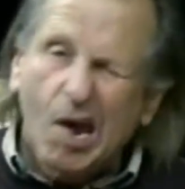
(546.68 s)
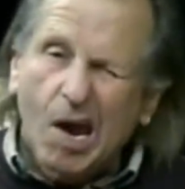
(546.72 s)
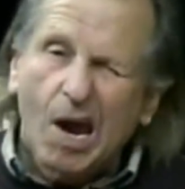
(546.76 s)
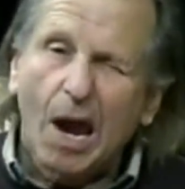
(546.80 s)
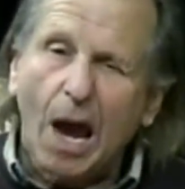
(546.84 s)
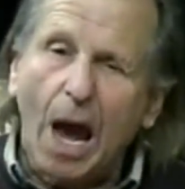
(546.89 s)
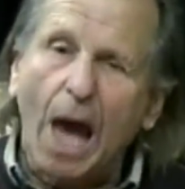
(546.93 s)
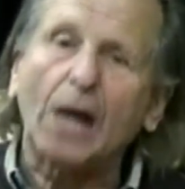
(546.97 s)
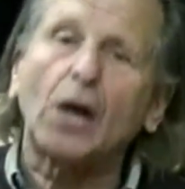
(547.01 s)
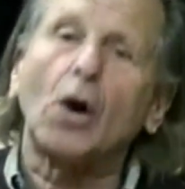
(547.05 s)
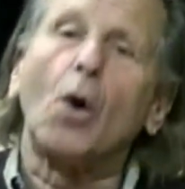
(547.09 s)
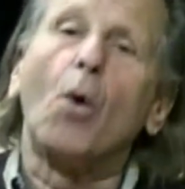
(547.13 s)

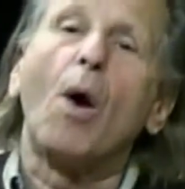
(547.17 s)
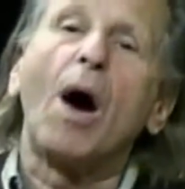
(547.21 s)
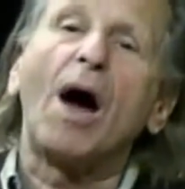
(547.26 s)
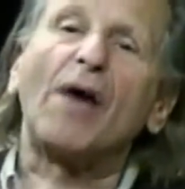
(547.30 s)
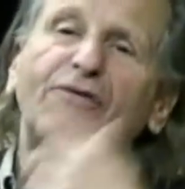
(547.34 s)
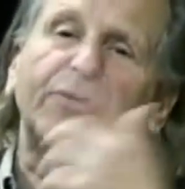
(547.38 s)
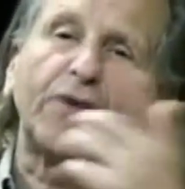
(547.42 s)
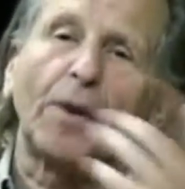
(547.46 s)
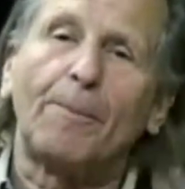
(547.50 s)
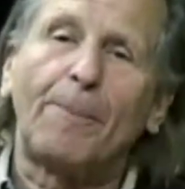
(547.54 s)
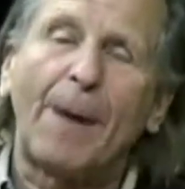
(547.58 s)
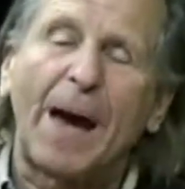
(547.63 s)
I go
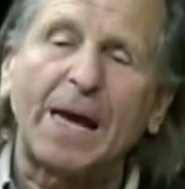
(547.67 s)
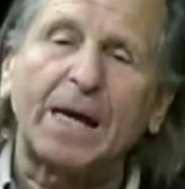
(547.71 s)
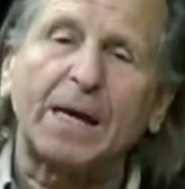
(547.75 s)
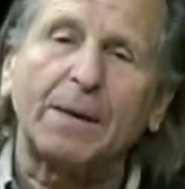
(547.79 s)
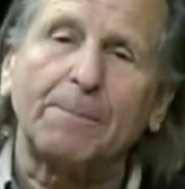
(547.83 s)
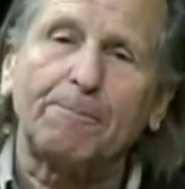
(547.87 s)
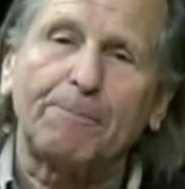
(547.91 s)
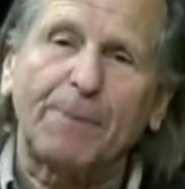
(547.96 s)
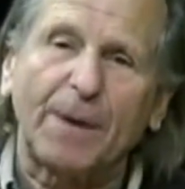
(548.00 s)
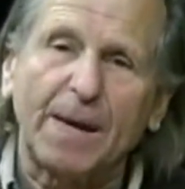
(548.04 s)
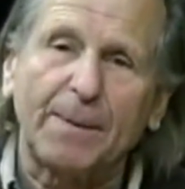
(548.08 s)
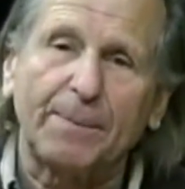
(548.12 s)
off the bike
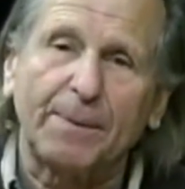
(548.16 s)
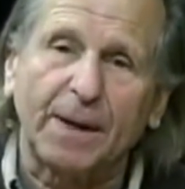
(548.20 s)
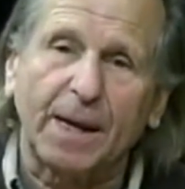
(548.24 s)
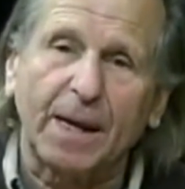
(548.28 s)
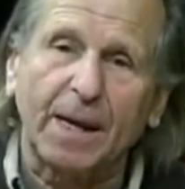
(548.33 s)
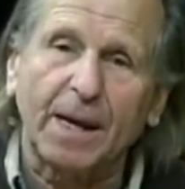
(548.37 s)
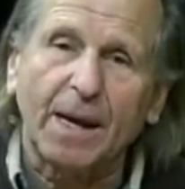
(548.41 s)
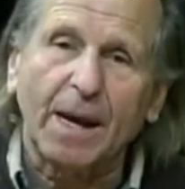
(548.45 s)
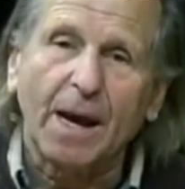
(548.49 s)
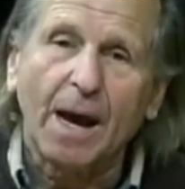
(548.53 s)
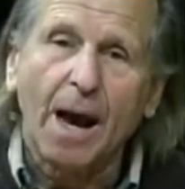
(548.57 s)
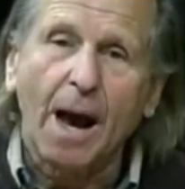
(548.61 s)
in
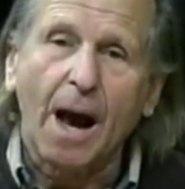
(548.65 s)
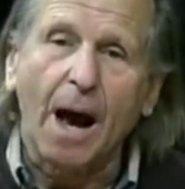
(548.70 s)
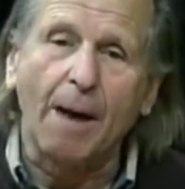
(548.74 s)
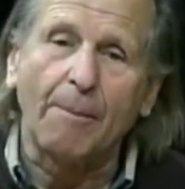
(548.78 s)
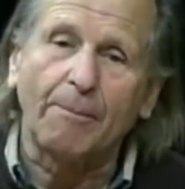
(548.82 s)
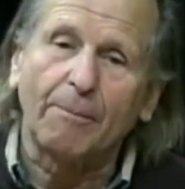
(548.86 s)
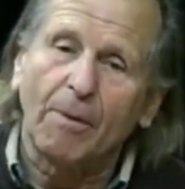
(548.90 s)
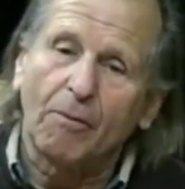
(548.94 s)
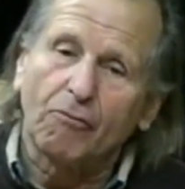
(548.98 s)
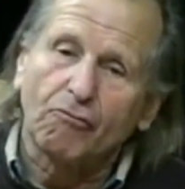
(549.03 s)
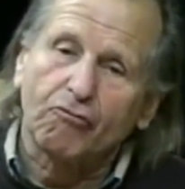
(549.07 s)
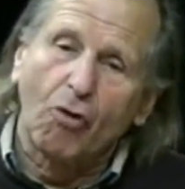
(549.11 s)
Peabody.
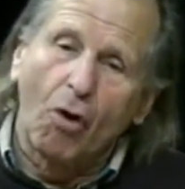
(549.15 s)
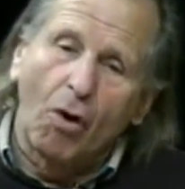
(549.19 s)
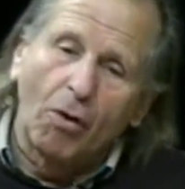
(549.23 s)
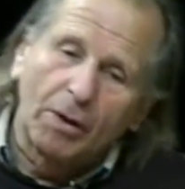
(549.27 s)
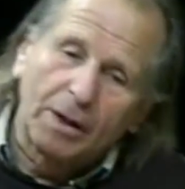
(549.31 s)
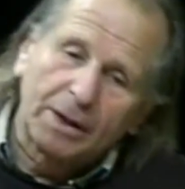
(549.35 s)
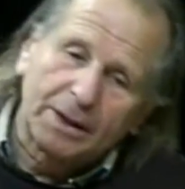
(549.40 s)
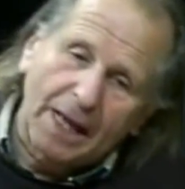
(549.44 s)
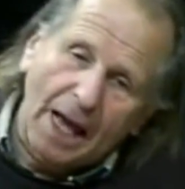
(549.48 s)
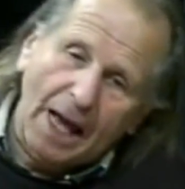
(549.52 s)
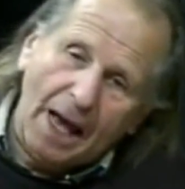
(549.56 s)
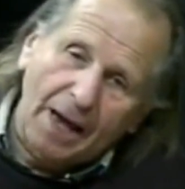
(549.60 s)
I'm
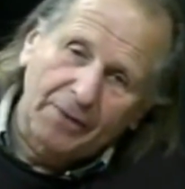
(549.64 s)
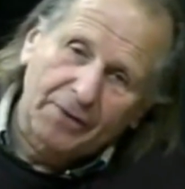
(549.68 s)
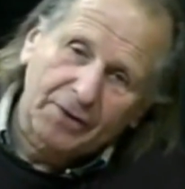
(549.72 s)
rolling down the